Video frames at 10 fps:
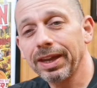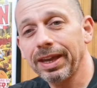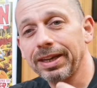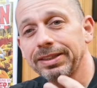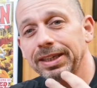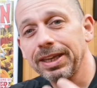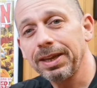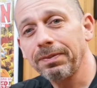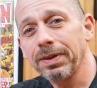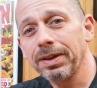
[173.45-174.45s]
And it's an
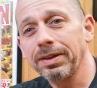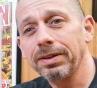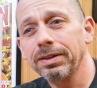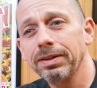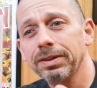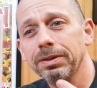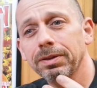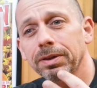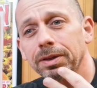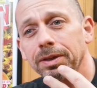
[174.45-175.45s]
even
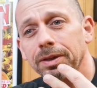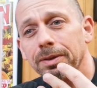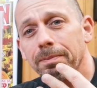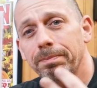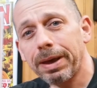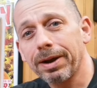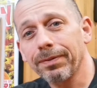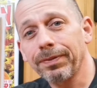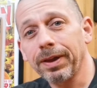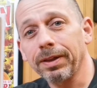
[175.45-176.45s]

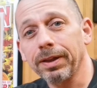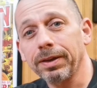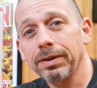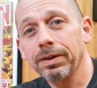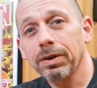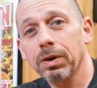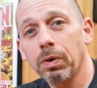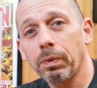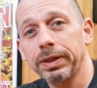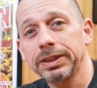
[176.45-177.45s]
better feeling
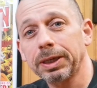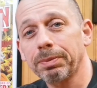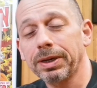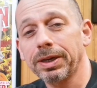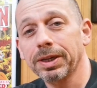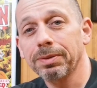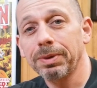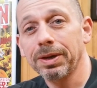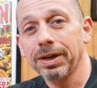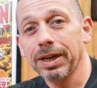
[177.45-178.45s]
when someone in the
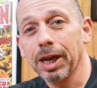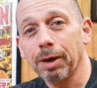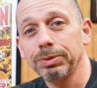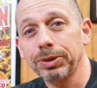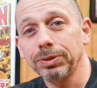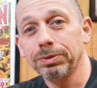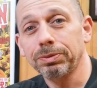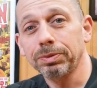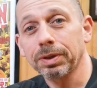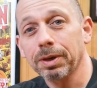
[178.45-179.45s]
community helps
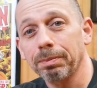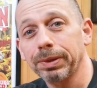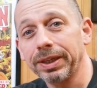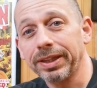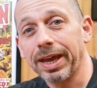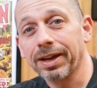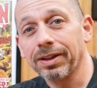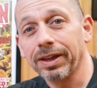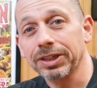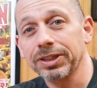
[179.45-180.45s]
you complete that
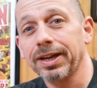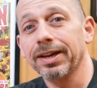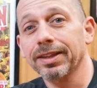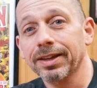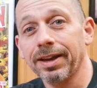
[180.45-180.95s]
collection out of the